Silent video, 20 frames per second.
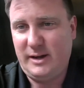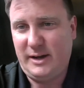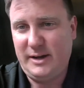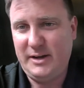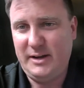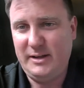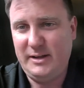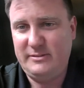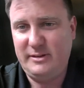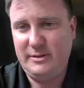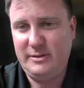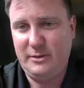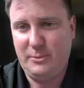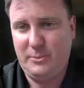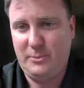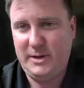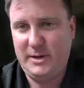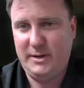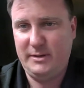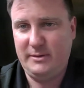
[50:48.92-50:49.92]
kind of gets in
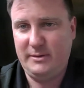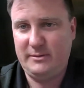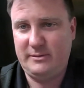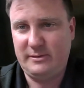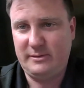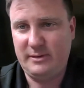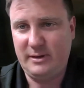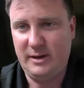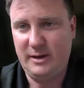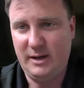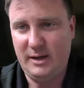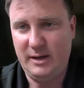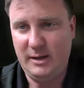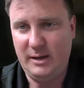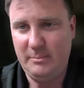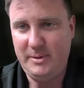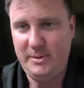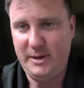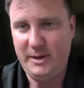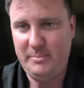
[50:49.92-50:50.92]
the weeds
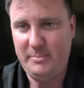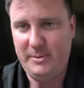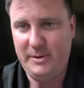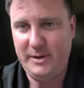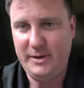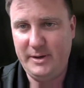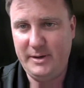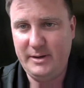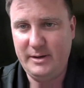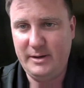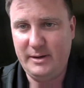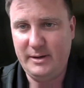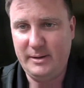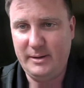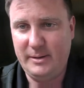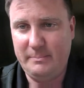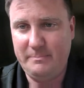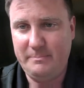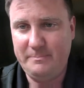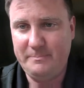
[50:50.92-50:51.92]
a bit, but
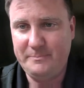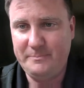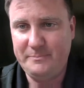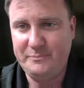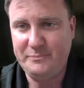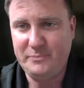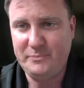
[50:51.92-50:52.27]
for